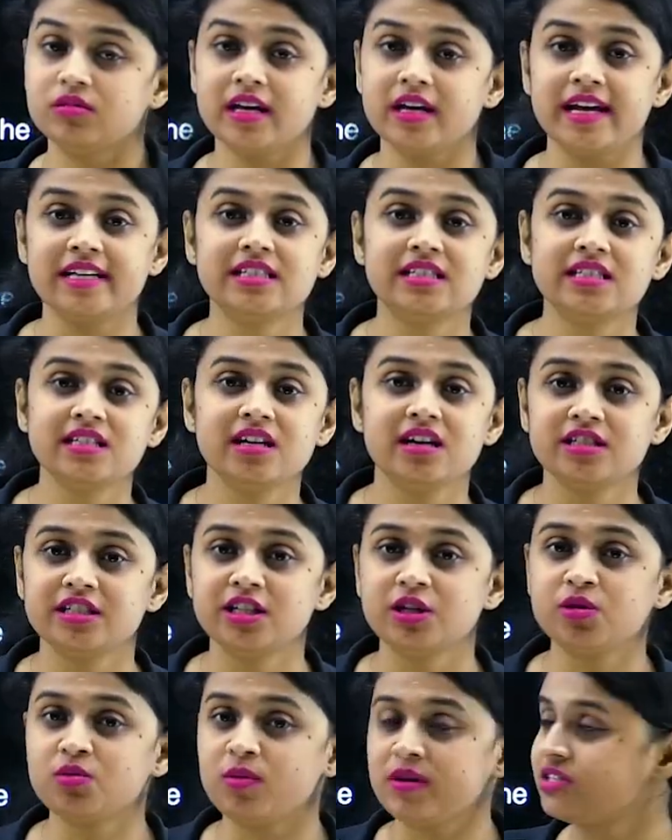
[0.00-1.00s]
N C E R
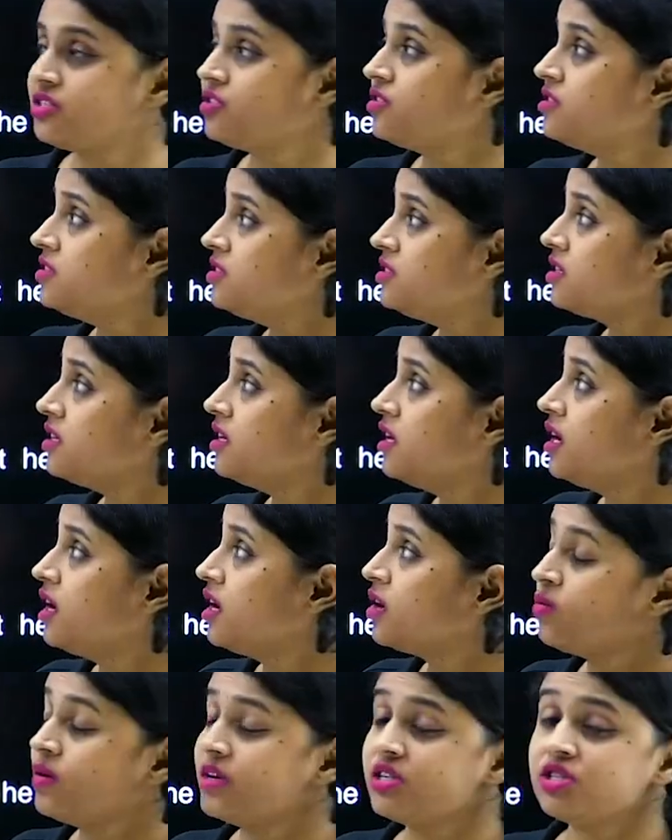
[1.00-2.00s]
T questions.
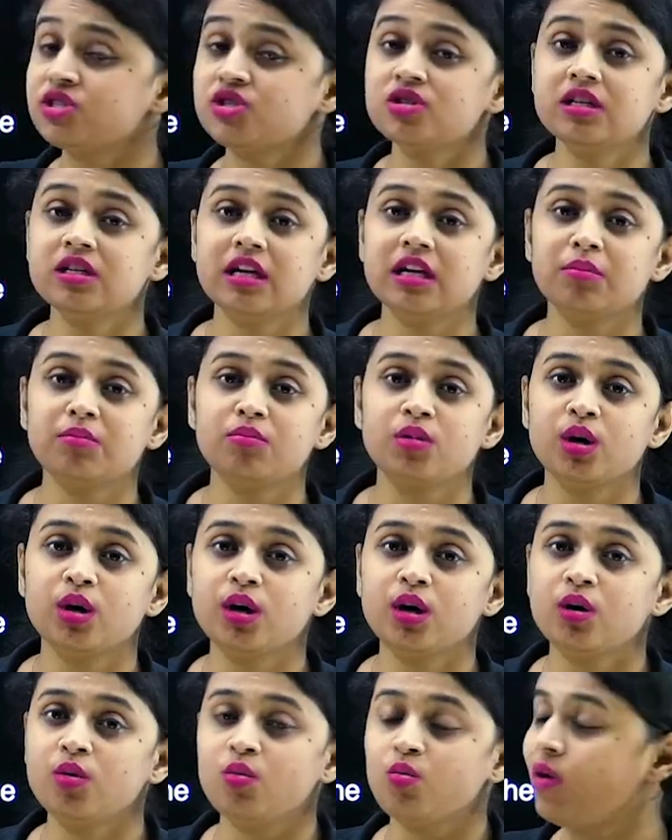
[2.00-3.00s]
Question
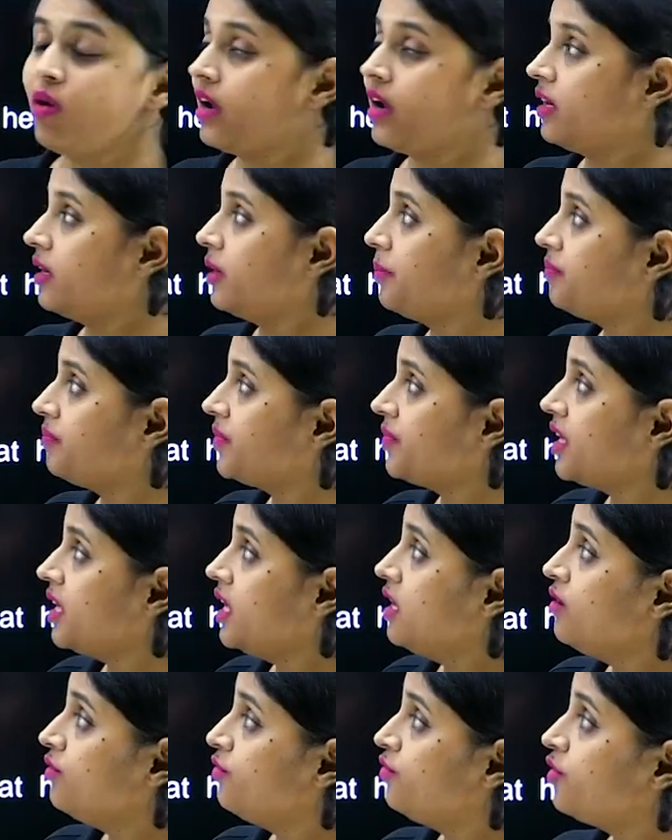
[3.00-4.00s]
number one.
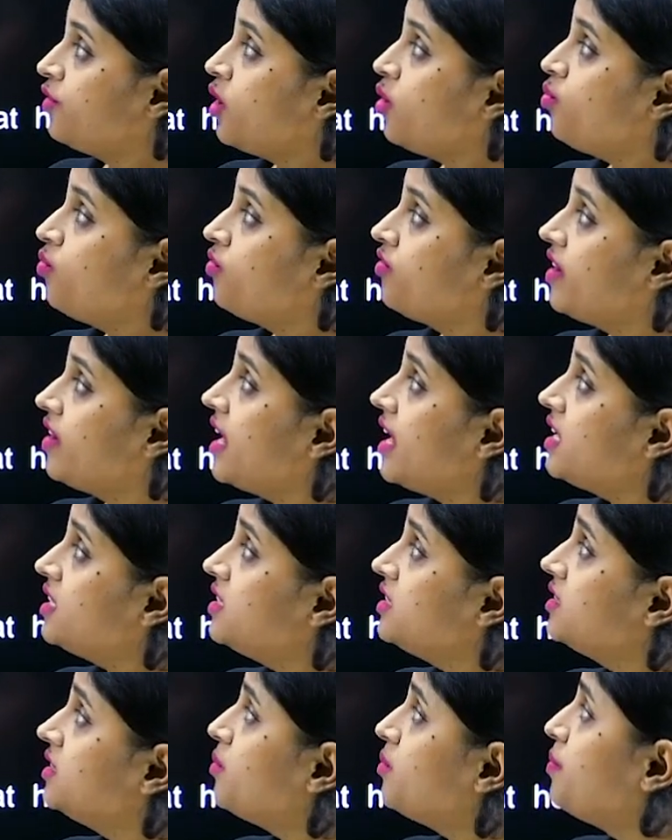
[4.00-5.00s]
From where
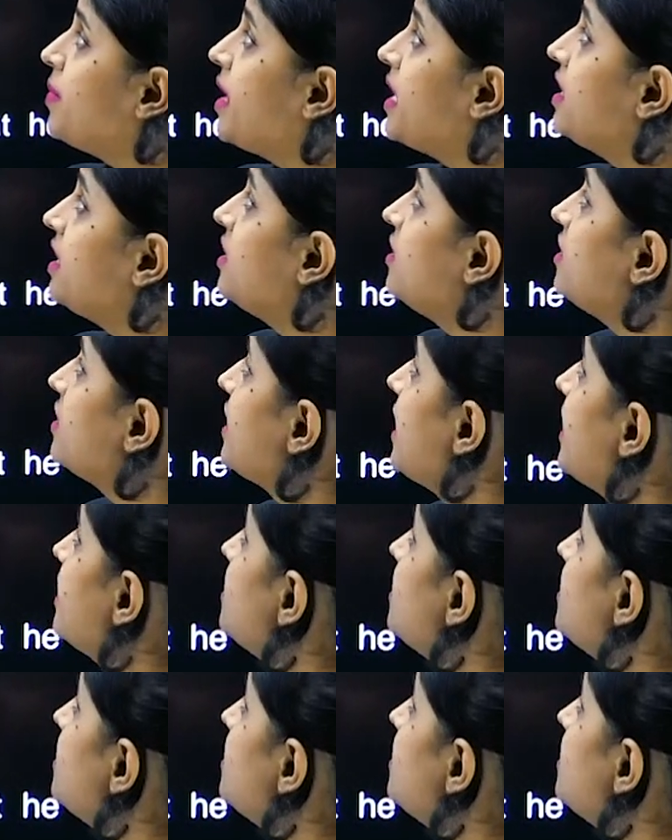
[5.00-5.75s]
did the peddler get